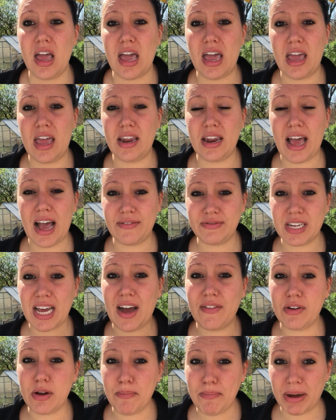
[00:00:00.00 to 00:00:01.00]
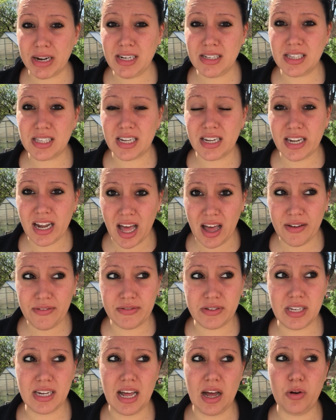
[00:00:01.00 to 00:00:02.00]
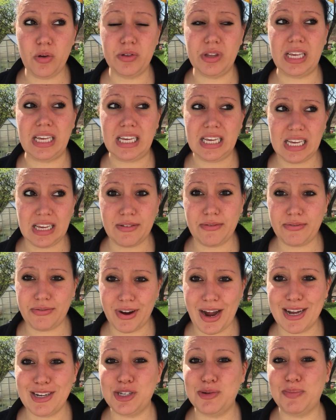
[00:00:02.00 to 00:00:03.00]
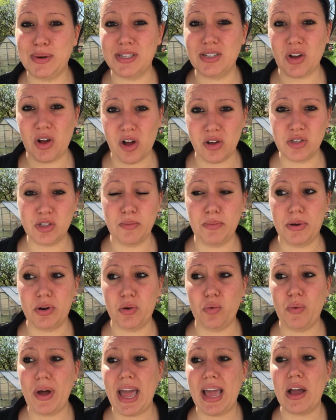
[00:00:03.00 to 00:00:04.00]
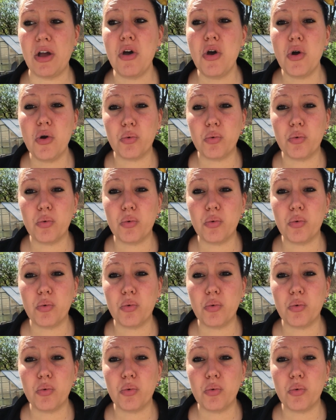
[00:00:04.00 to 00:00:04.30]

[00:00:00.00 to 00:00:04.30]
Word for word: and have to have an abundance enough to not only eat fresh, but to also put away.